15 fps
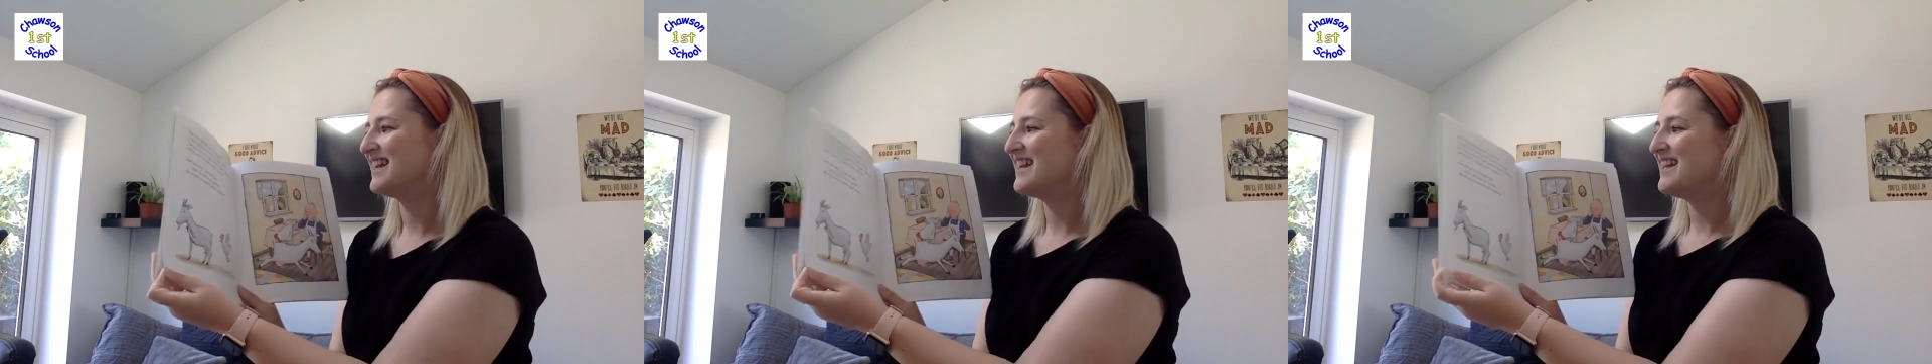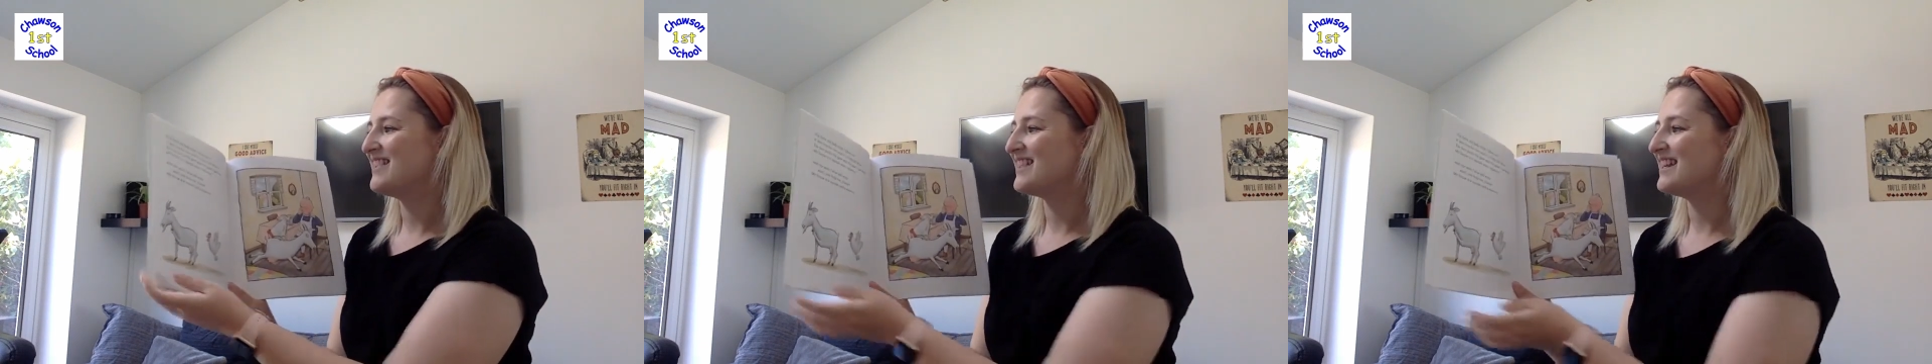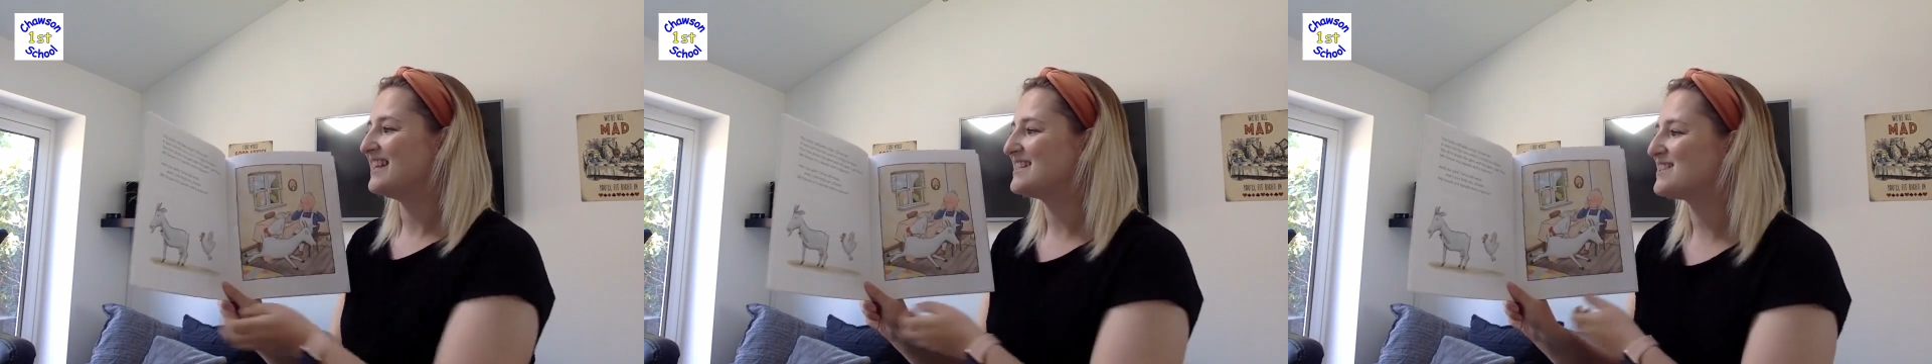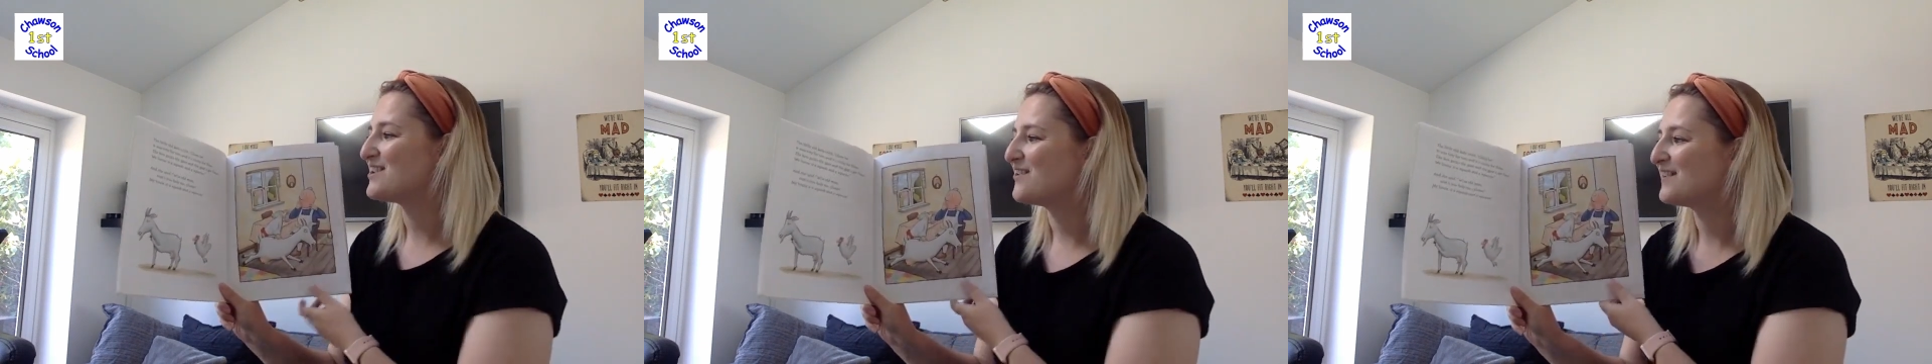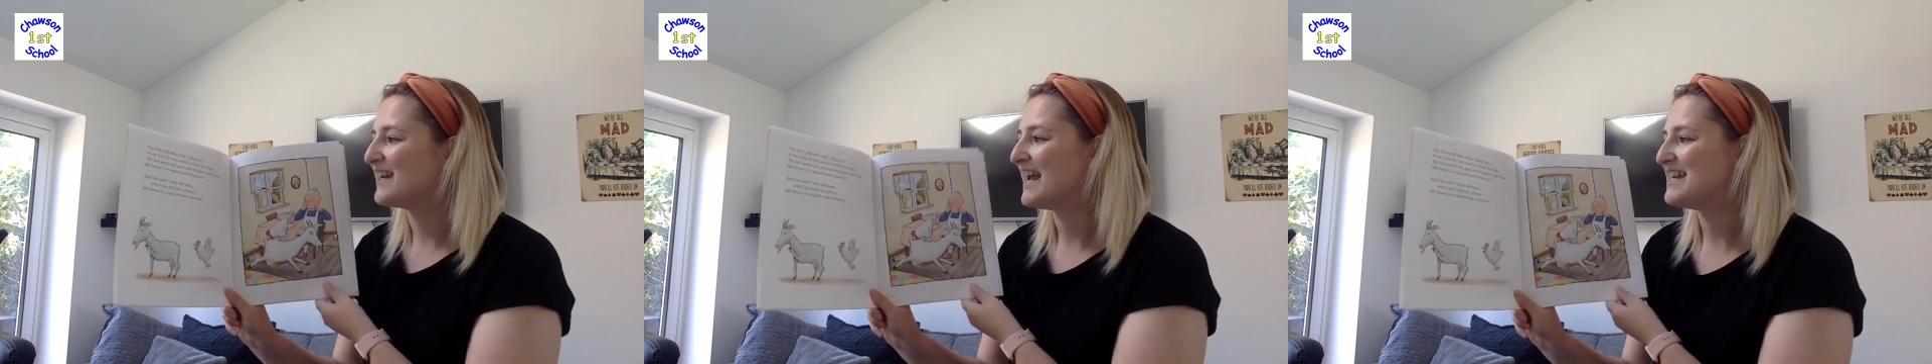The
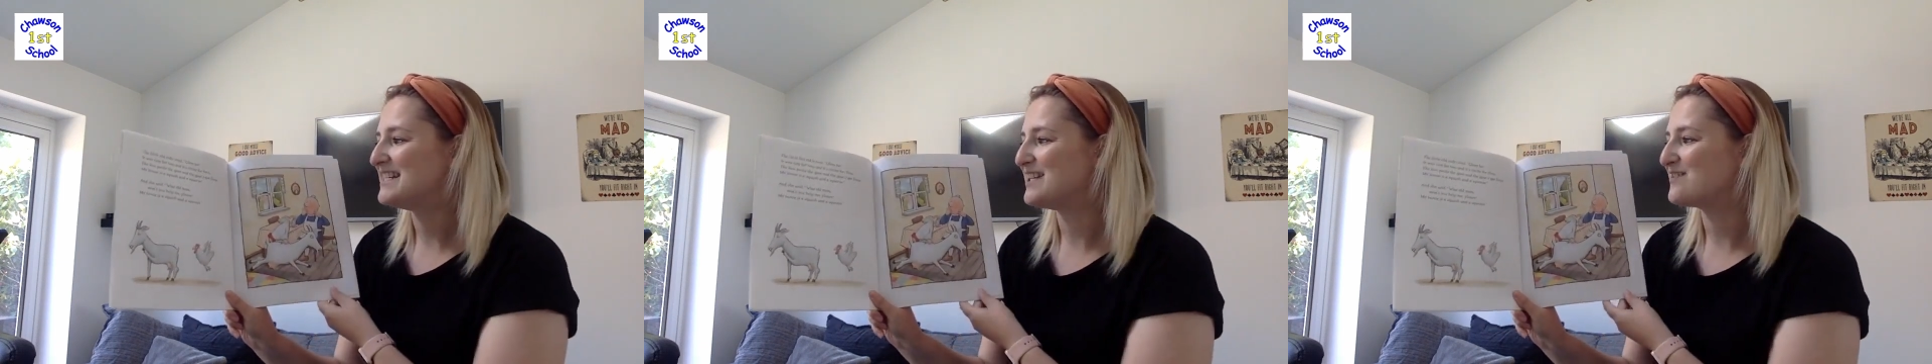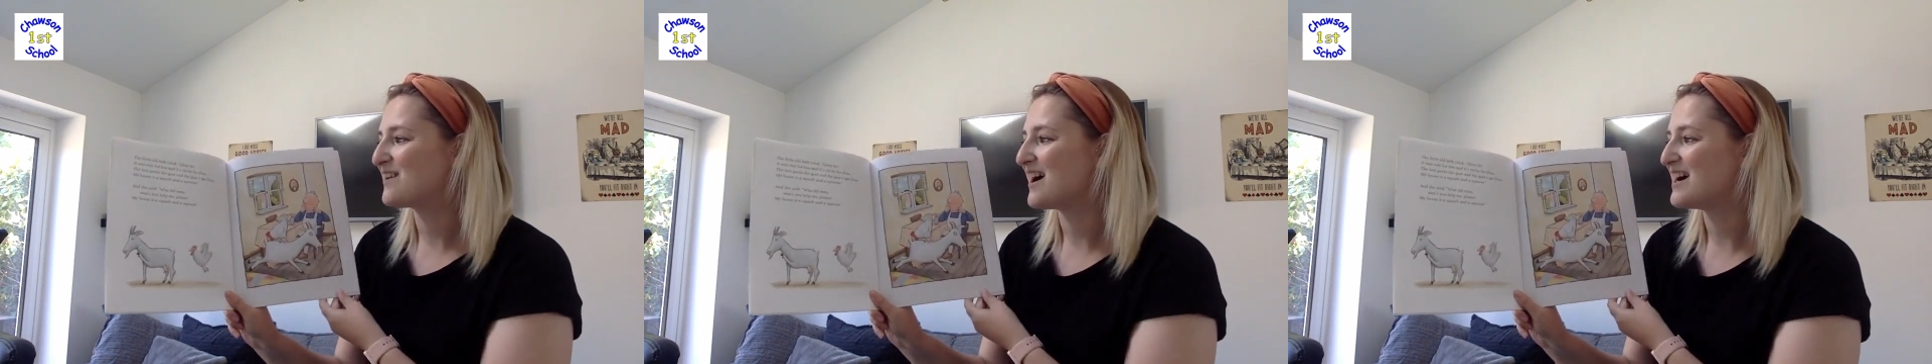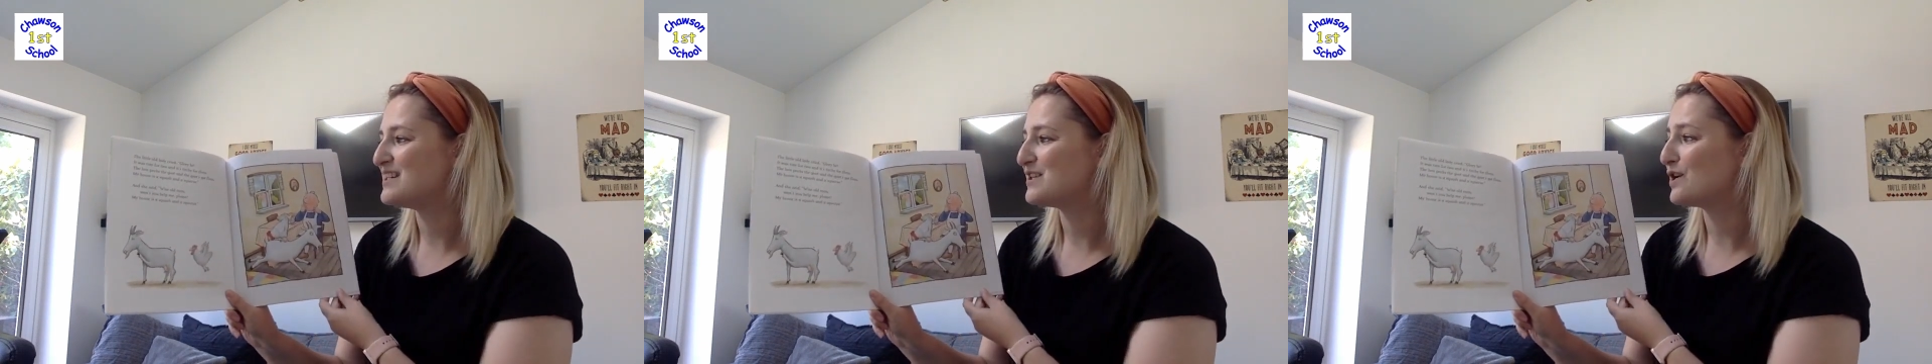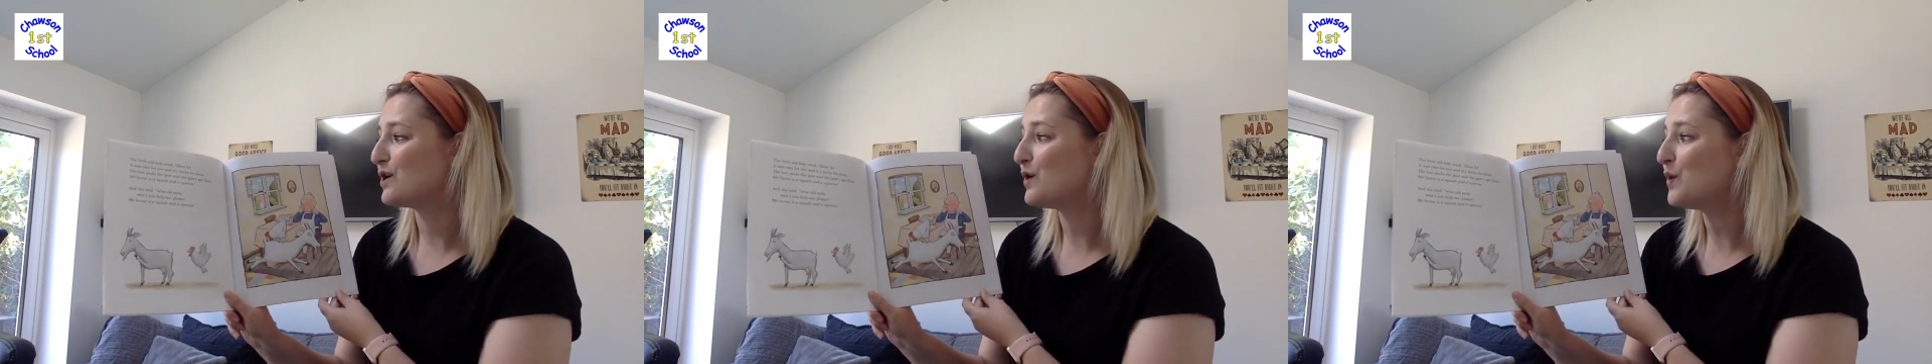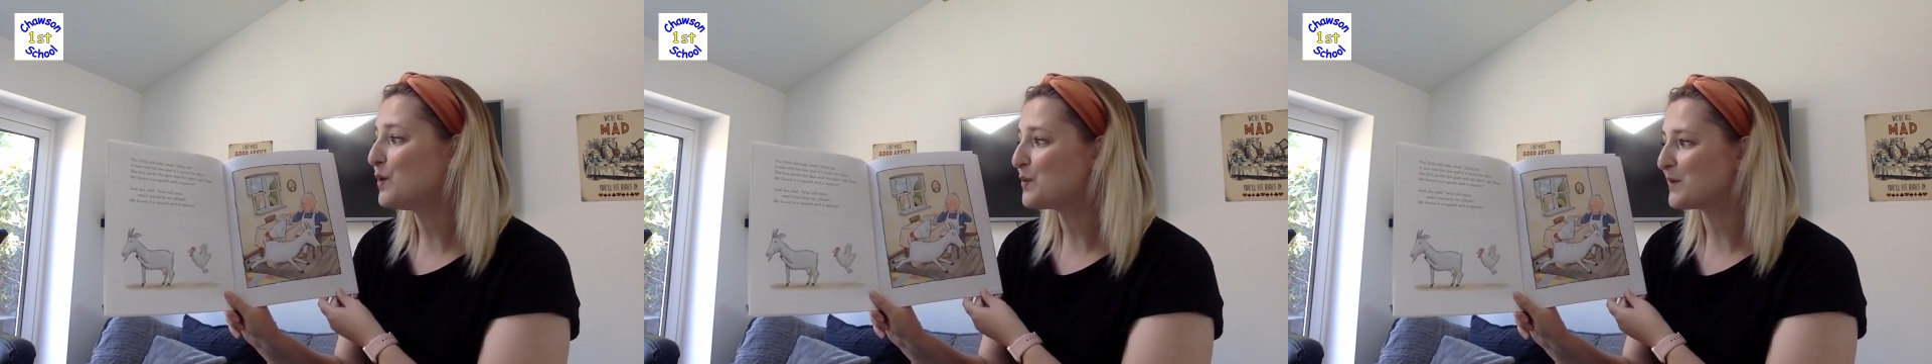little old lady cried,
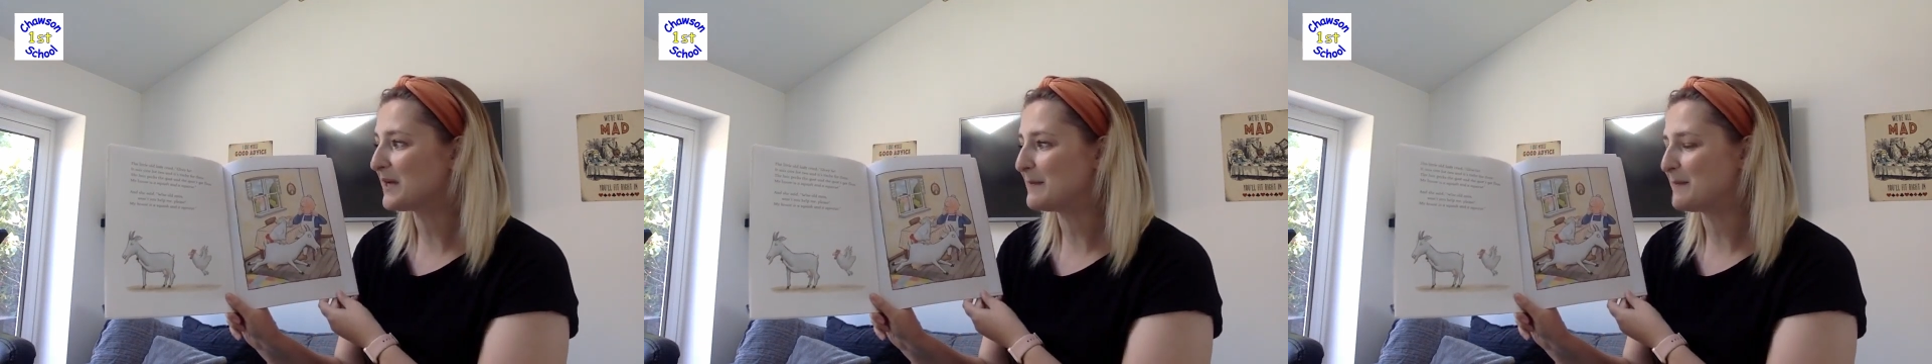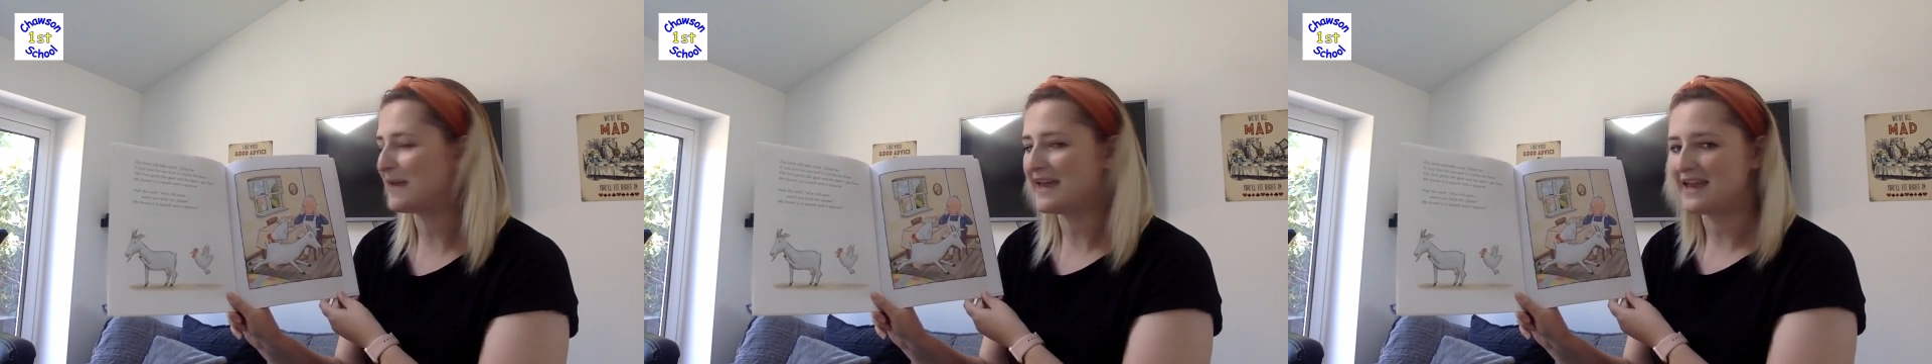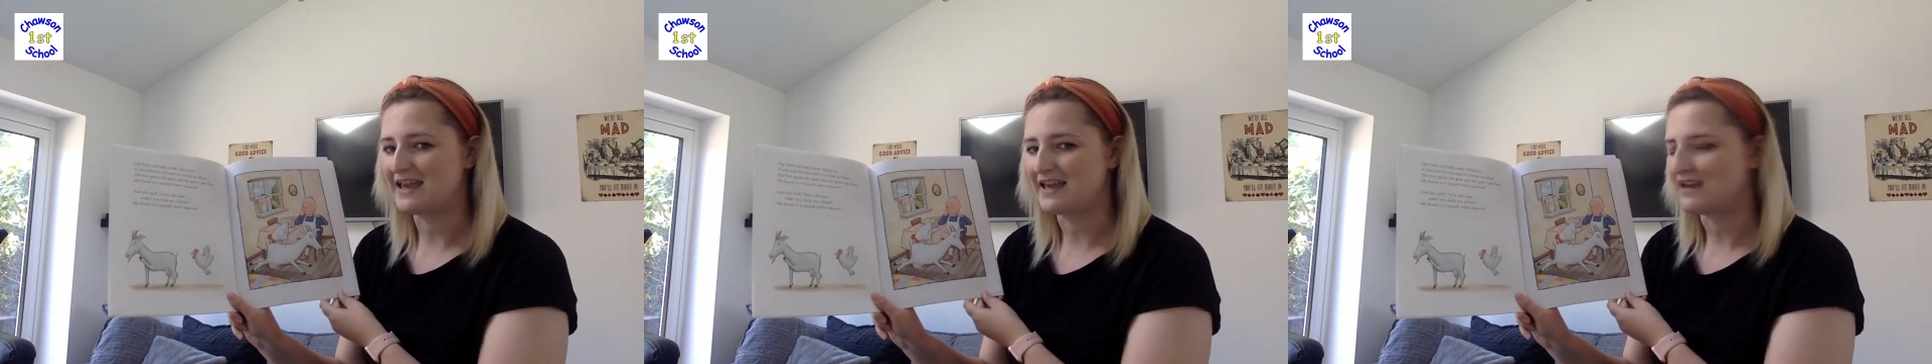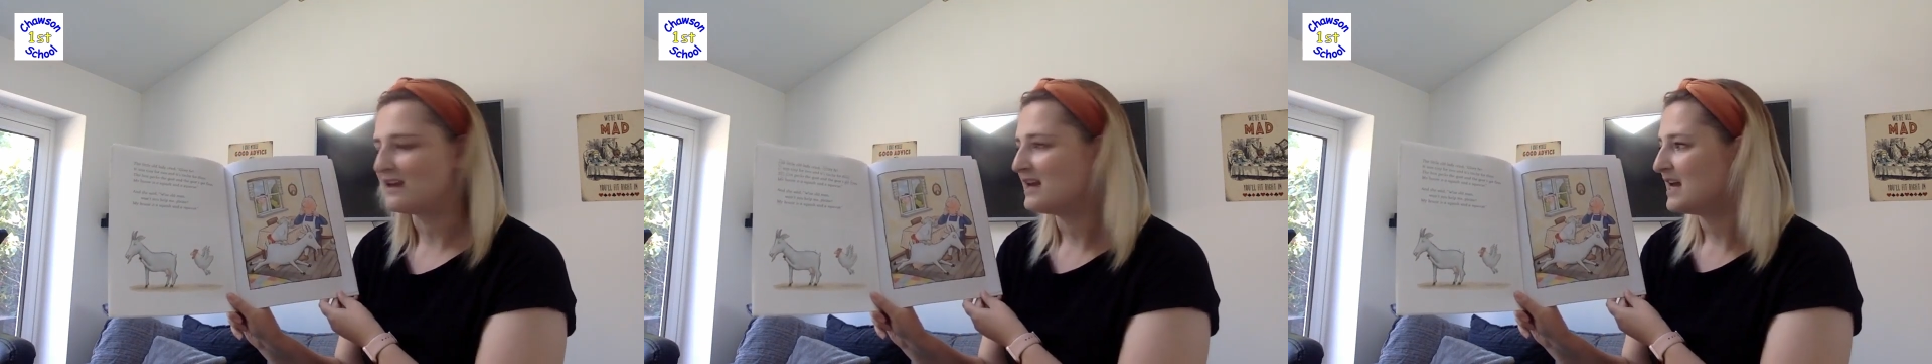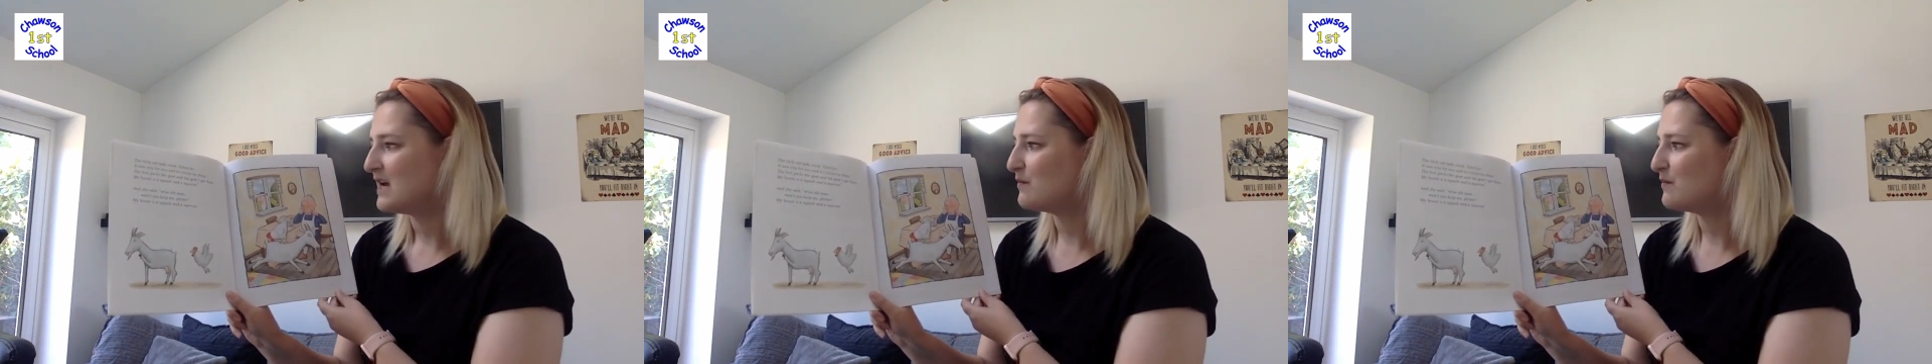"Glory be!